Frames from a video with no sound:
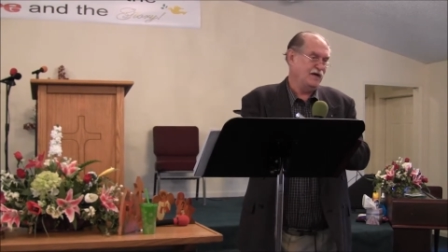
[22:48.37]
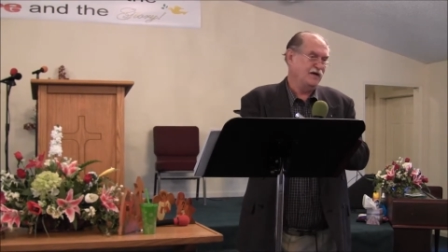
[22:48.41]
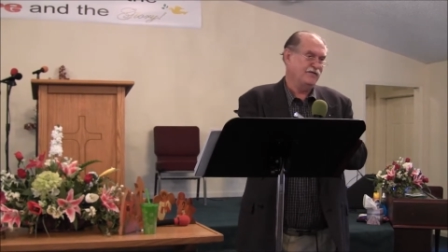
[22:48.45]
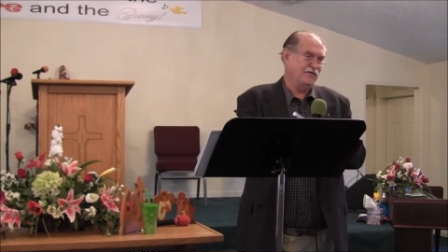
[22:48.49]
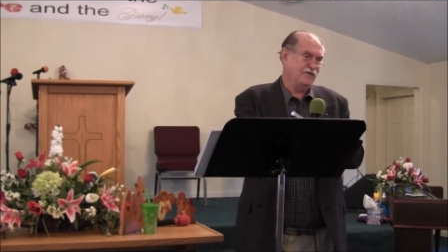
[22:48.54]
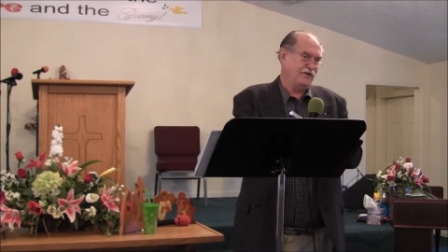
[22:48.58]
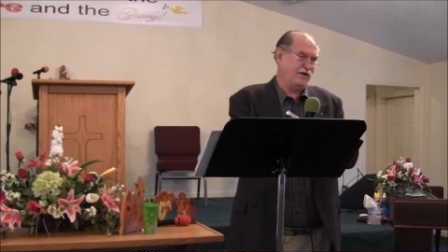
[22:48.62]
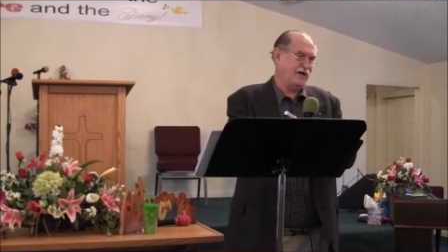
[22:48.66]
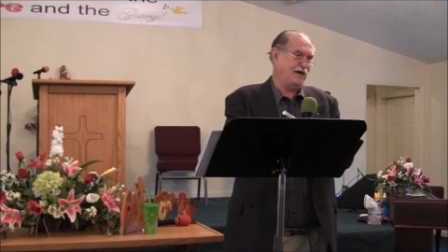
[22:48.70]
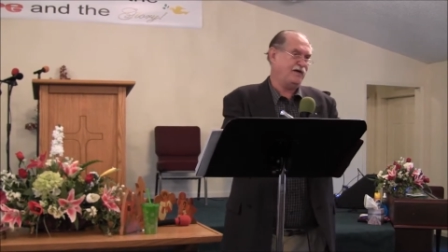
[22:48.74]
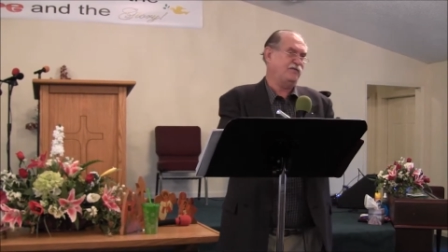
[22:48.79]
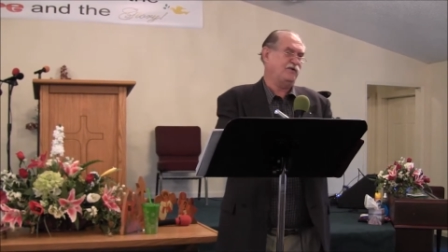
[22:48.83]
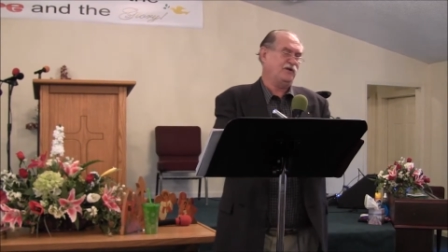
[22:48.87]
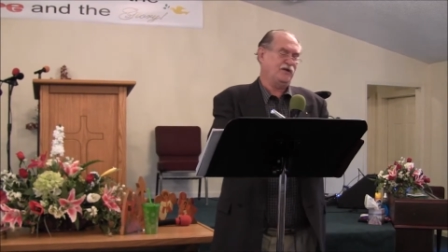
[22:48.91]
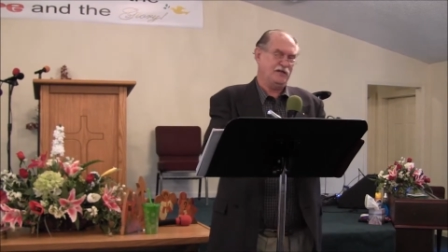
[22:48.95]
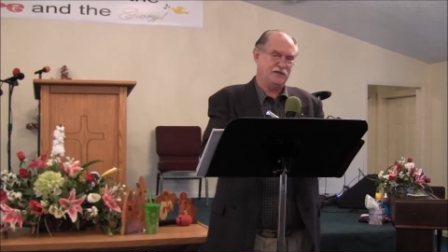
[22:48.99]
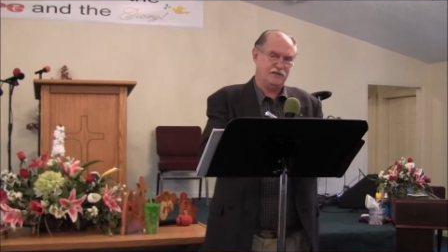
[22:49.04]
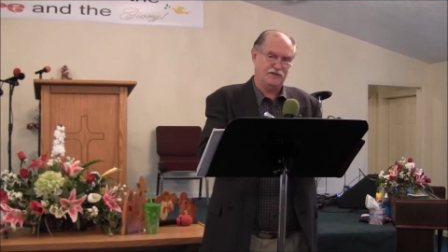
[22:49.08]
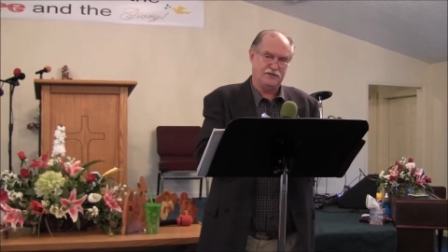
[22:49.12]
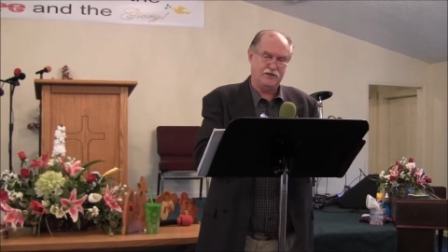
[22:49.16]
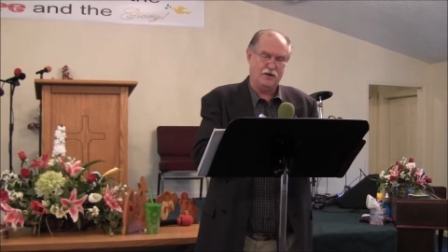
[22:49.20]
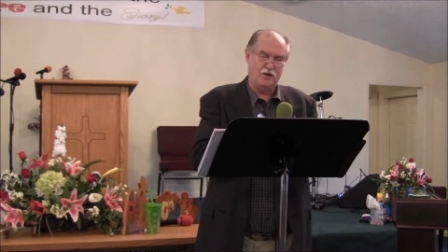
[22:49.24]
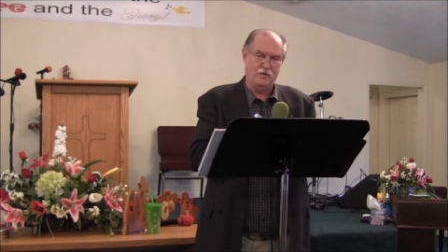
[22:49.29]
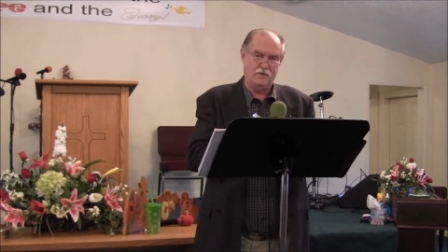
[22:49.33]
The devil
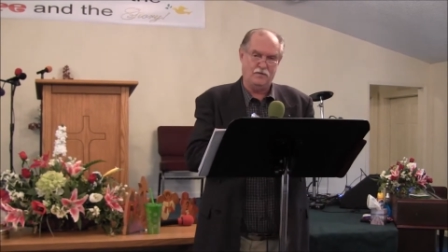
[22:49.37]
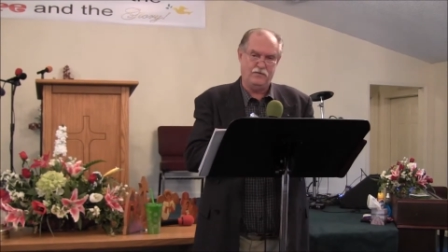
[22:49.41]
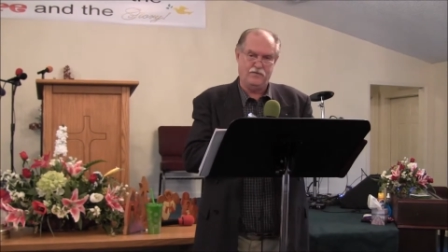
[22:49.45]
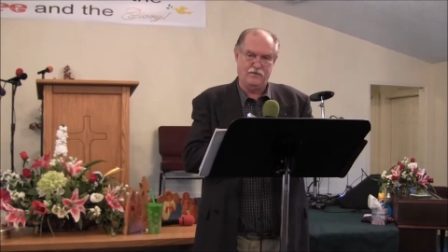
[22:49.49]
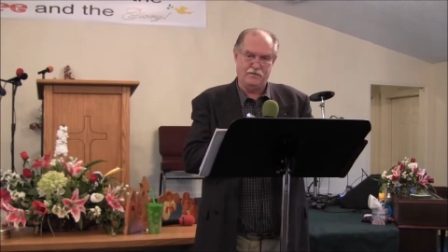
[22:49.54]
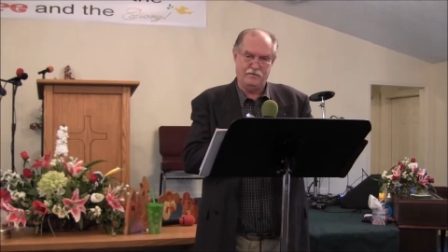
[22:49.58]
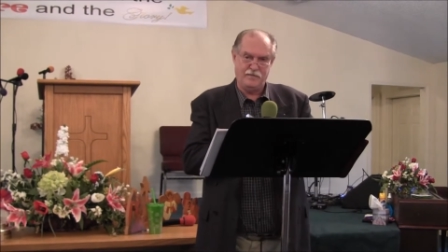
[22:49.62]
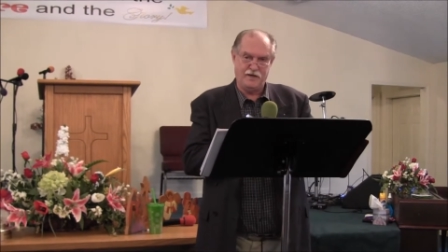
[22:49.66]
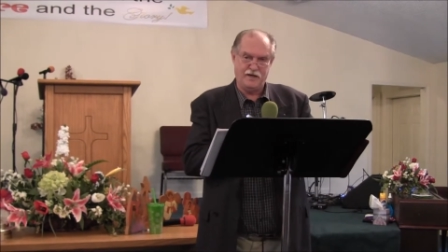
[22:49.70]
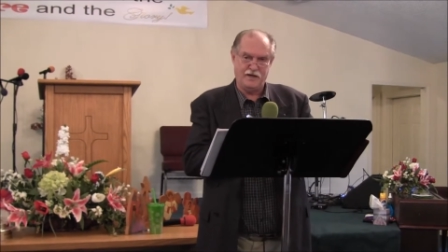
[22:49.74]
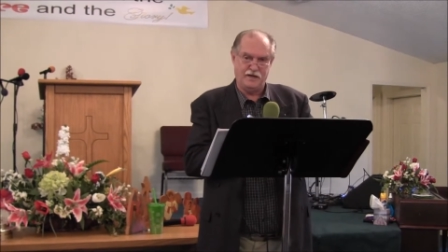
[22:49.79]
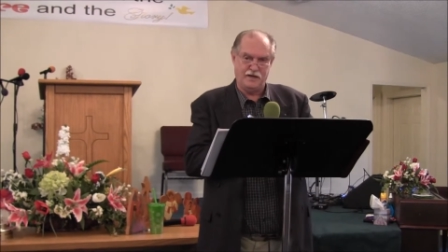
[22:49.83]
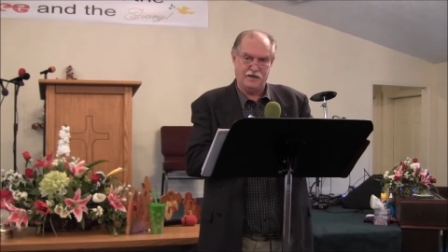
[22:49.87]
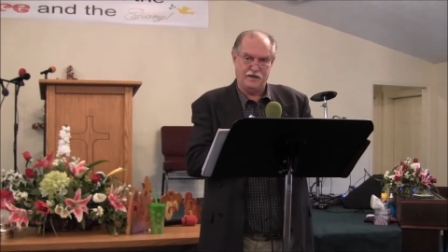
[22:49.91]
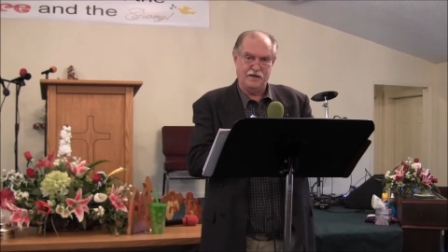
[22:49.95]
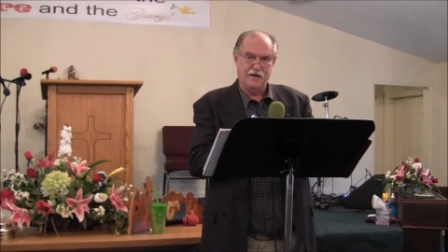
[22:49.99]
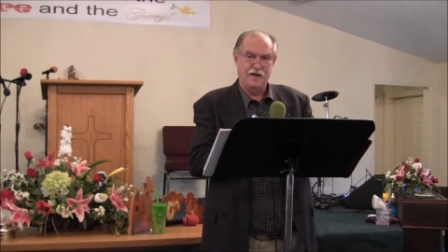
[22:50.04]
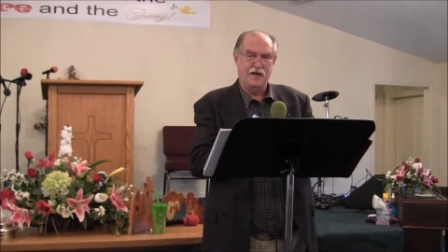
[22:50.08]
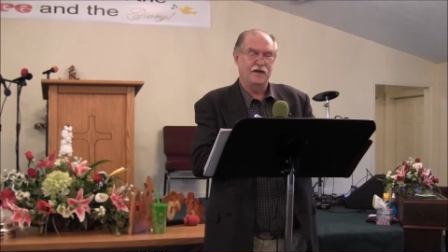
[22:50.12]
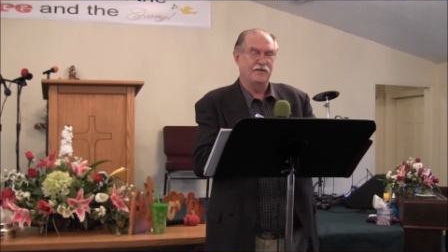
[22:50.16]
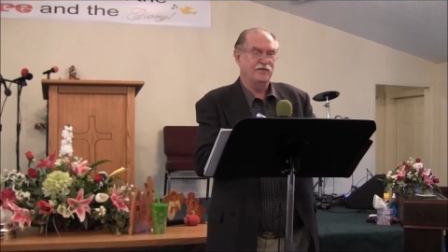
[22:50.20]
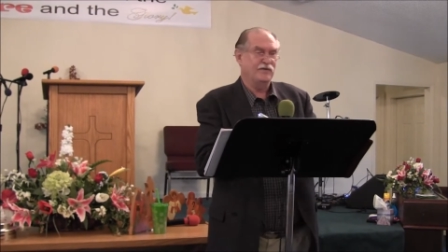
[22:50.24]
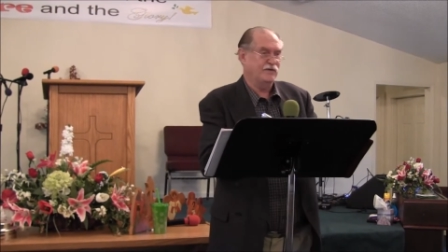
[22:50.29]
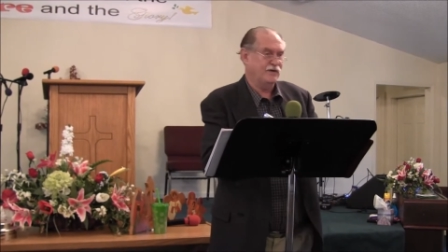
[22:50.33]
has stole from me.
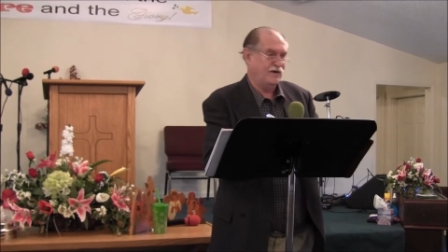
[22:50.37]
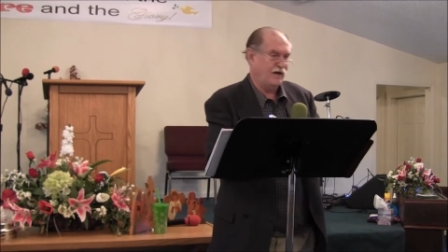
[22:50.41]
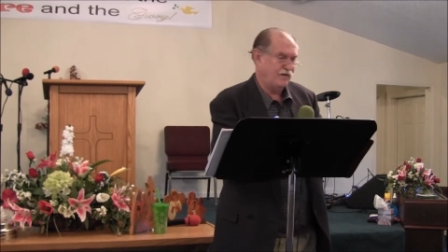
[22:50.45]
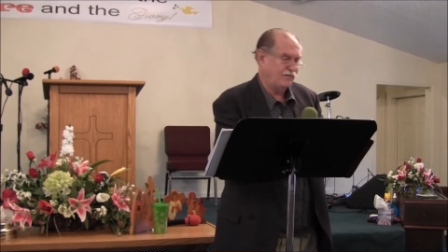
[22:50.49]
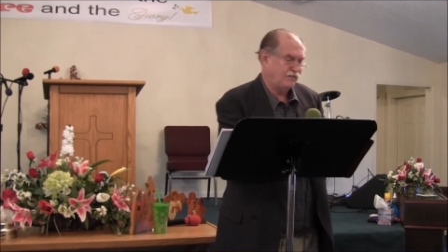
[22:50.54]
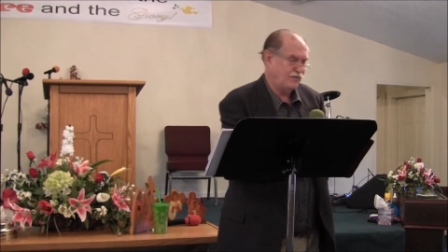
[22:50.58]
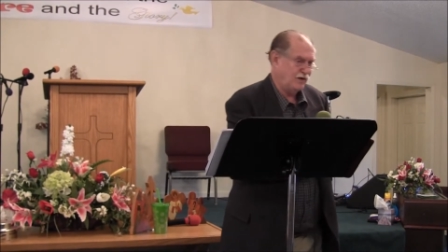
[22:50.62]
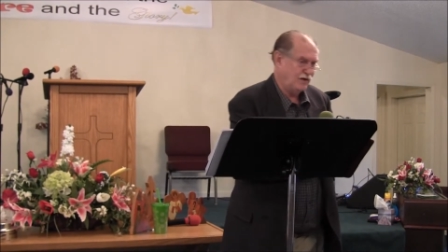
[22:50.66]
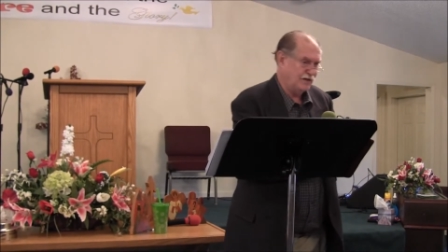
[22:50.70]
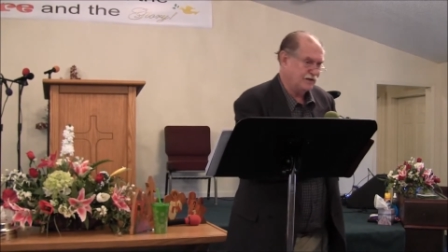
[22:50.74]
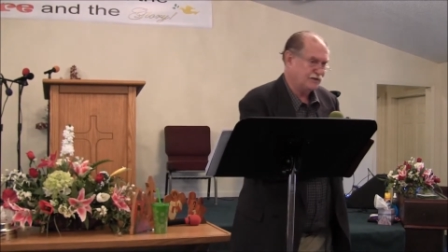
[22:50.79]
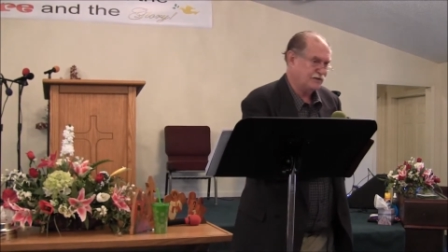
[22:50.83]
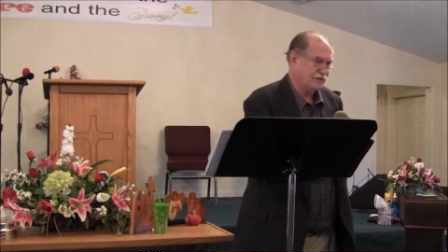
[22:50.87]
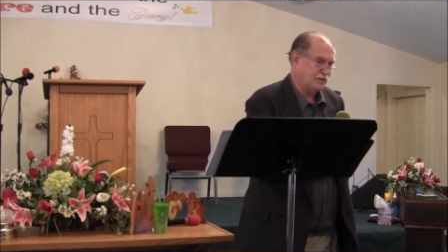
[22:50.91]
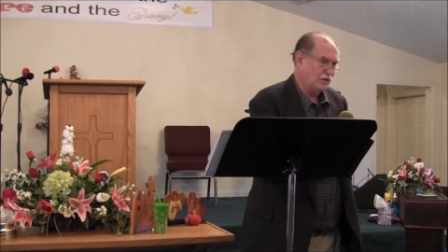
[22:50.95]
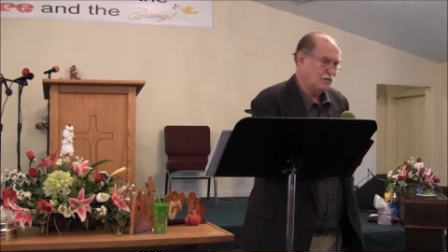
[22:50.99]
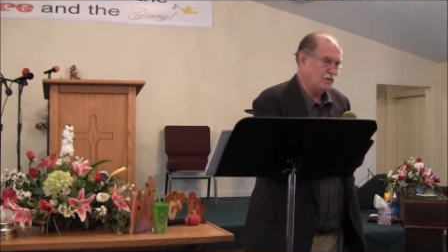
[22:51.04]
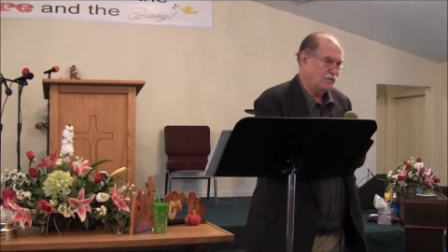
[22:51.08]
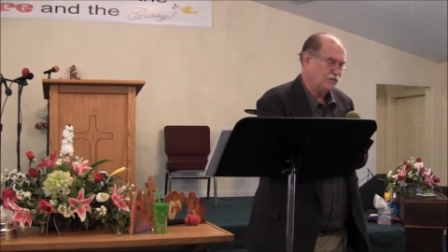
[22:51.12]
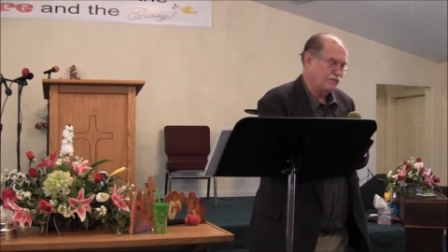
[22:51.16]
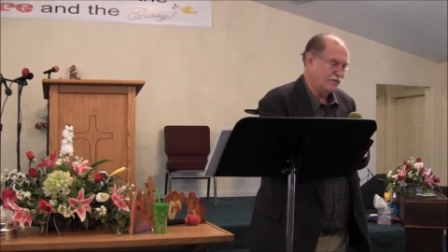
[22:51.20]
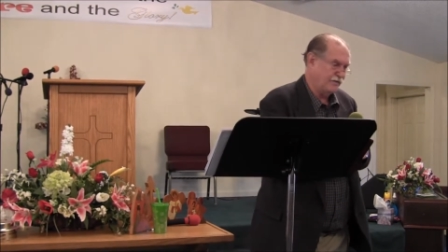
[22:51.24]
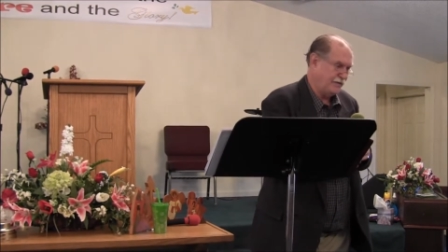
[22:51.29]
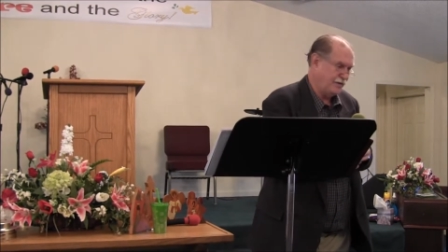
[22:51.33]
The devil has
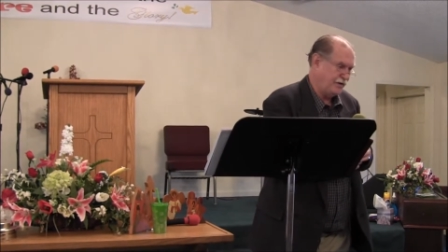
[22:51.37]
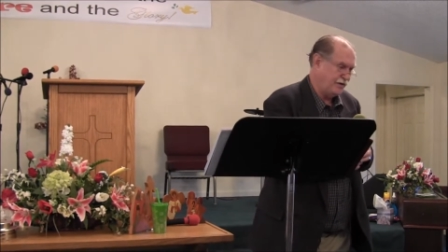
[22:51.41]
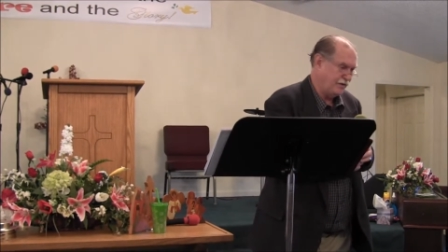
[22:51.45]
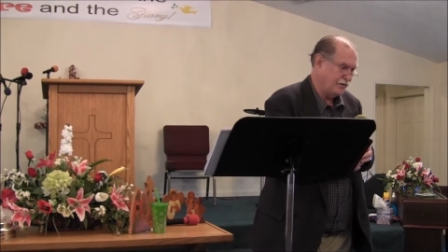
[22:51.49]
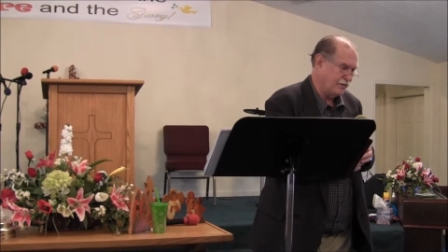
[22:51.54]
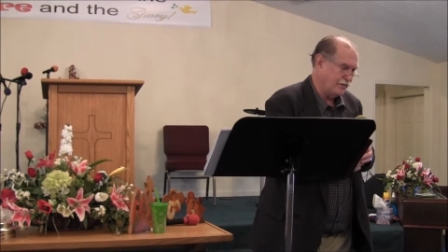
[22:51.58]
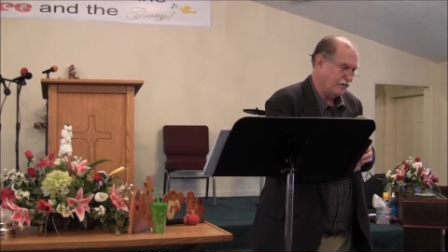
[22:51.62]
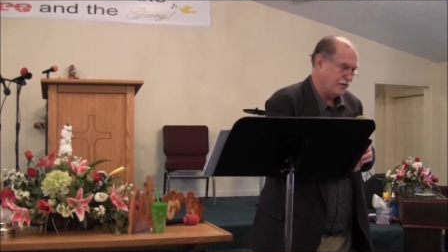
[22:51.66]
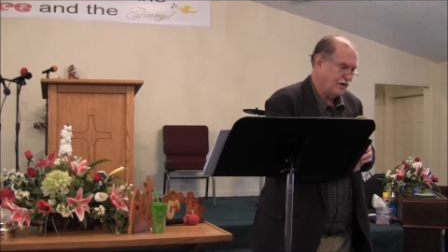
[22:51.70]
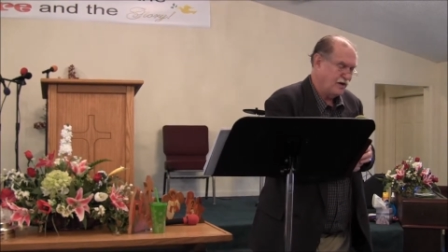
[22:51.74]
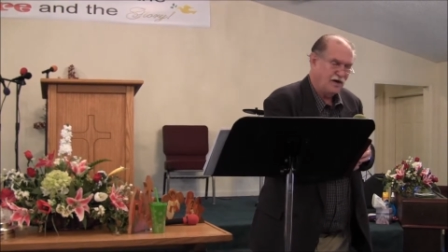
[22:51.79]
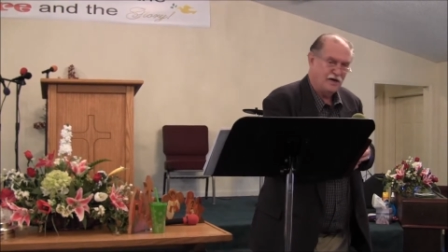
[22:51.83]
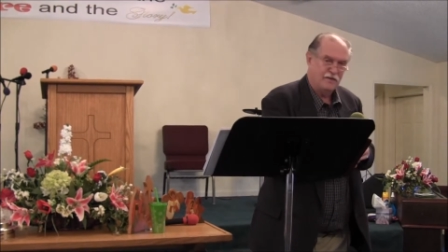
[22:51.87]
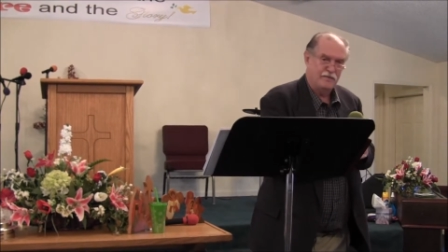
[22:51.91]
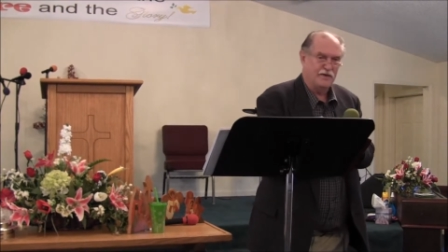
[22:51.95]
stole from you.